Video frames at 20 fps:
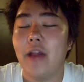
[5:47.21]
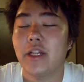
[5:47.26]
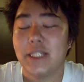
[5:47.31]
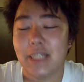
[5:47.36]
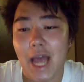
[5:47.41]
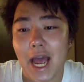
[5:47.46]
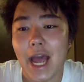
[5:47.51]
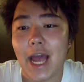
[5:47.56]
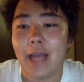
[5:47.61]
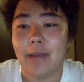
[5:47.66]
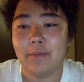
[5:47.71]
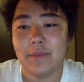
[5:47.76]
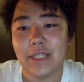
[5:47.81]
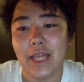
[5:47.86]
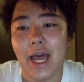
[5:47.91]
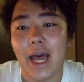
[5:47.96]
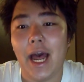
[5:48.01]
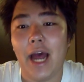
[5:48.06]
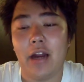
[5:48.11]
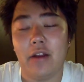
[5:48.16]
times
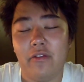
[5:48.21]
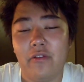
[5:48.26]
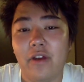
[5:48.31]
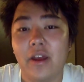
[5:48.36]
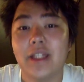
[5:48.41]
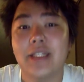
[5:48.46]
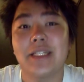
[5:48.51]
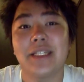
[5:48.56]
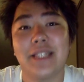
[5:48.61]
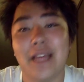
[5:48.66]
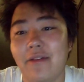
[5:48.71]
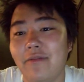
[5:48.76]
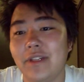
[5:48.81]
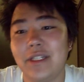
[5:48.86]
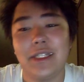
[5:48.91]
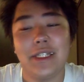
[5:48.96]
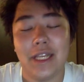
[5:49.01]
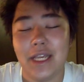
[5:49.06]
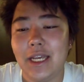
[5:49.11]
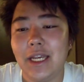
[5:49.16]
out of
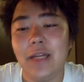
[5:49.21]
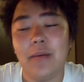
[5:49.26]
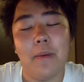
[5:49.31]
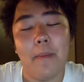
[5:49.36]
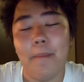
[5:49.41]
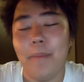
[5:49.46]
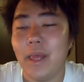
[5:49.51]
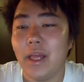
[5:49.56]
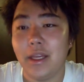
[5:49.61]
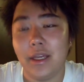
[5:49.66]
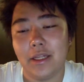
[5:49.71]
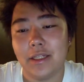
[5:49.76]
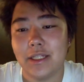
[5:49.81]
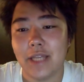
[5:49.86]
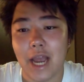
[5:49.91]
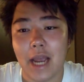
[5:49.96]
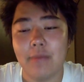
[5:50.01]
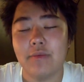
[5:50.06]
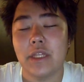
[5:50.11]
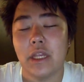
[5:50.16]
17 billion
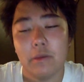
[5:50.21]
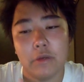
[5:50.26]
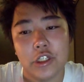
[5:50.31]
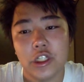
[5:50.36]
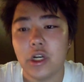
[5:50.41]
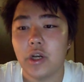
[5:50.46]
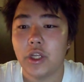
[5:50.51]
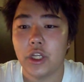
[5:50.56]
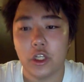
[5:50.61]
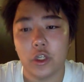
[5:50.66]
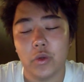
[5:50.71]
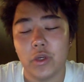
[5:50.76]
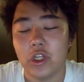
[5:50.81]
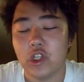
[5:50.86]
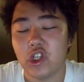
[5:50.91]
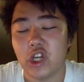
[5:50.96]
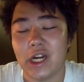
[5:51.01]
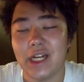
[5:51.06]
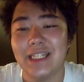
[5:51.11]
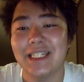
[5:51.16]
times they would show the
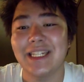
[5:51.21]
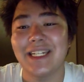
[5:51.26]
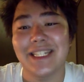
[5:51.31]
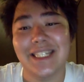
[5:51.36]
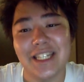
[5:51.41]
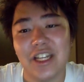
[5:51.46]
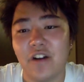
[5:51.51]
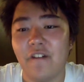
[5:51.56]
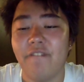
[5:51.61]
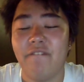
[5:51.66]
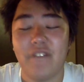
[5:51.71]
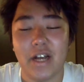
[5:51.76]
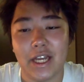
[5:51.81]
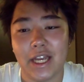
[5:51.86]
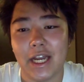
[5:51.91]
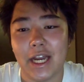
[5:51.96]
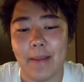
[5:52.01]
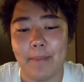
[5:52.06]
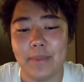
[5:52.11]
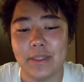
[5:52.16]
Korean trainees in a single
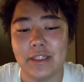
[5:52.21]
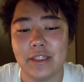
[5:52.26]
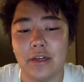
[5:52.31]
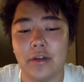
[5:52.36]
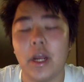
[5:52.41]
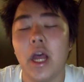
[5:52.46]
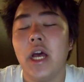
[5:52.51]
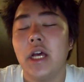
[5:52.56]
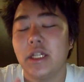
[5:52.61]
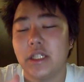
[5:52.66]
fucking episode.